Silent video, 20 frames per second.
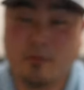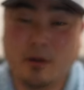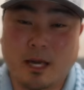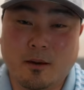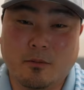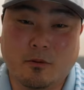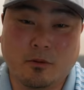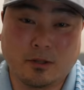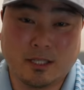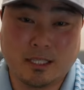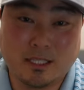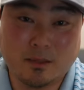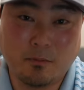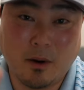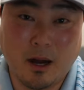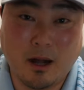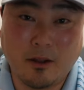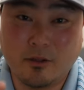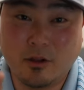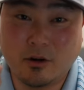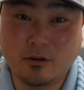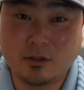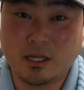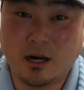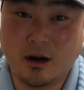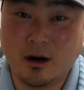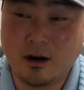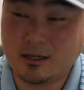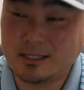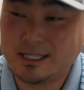be able to spot those
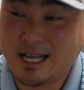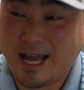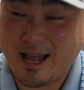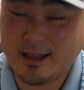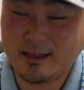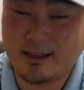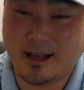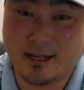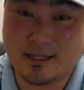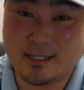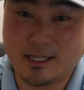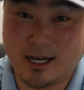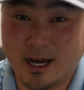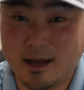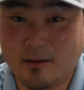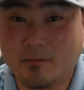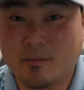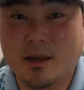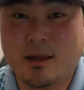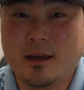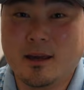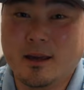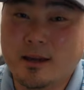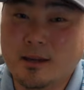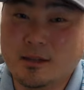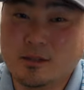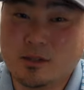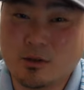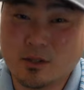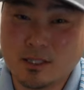hogs at nighttime.
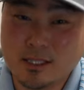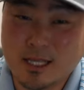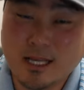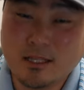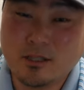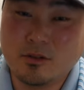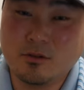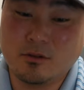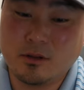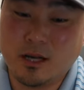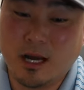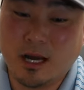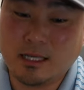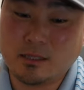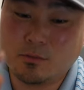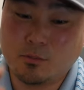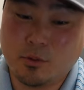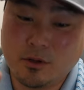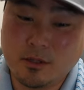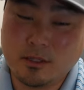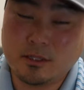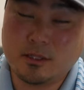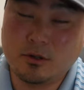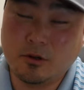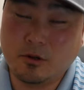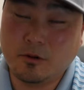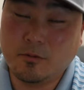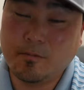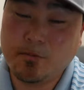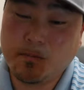So stay tuned, guys. Pretty
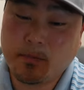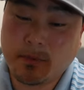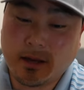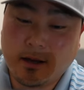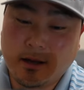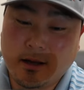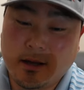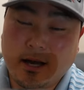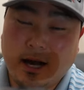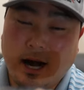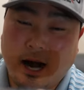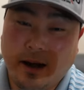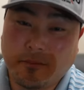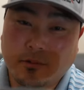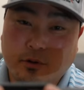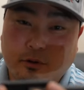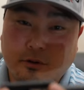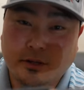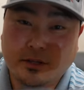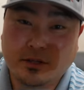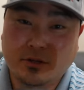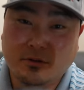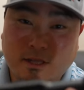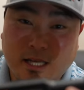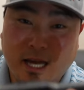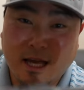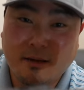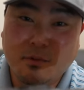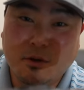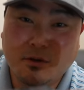soon I'm going to
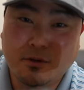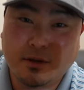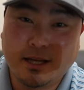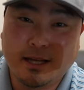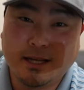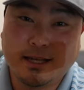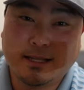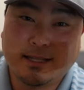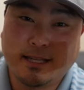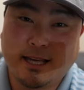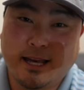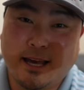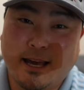debut this